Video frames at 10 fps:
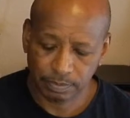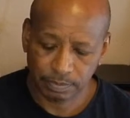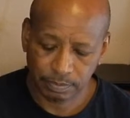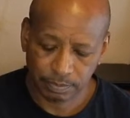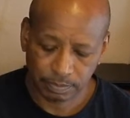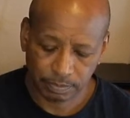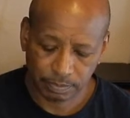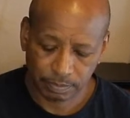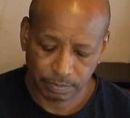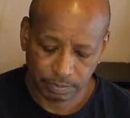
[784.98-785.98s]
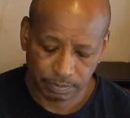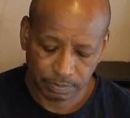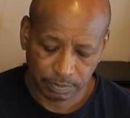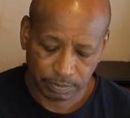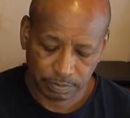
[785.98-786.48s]

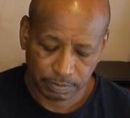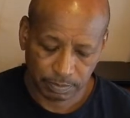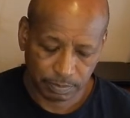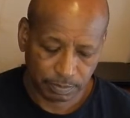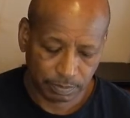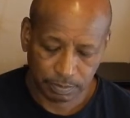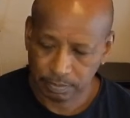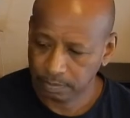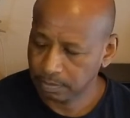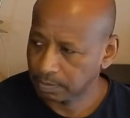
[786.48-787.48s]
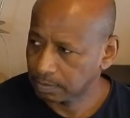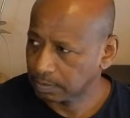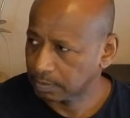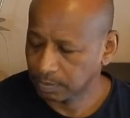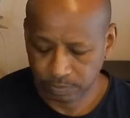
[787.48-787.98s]

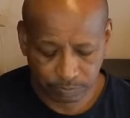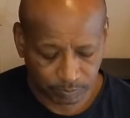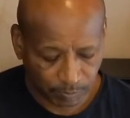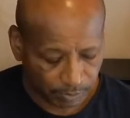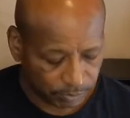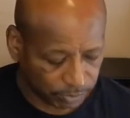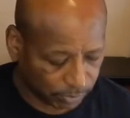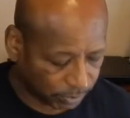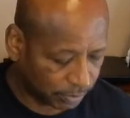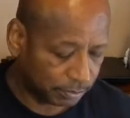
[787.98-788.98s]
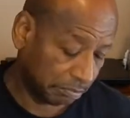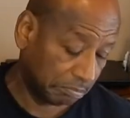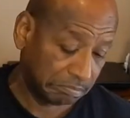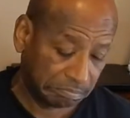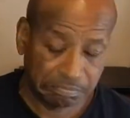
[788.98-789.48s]

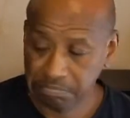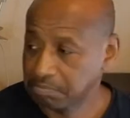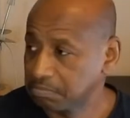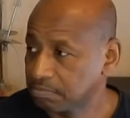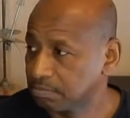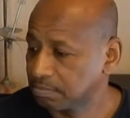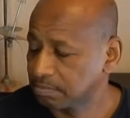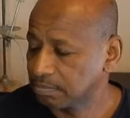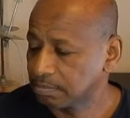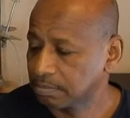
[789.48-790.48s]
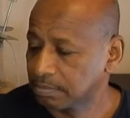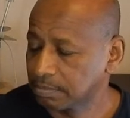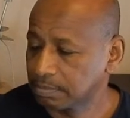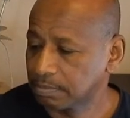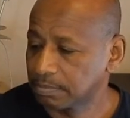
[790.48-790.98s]

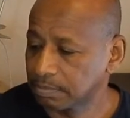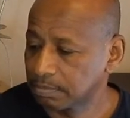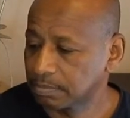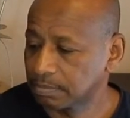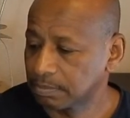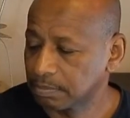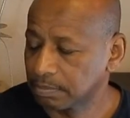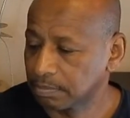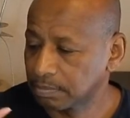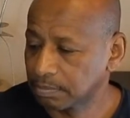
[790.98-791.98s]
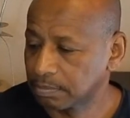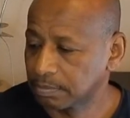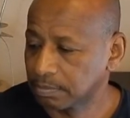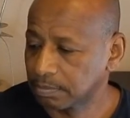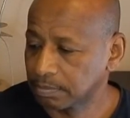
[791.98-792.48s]

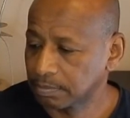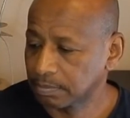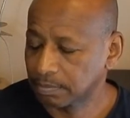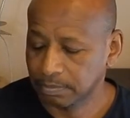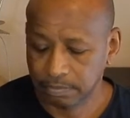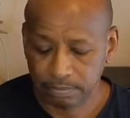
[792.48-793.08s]
No words are spoken by the person on screen.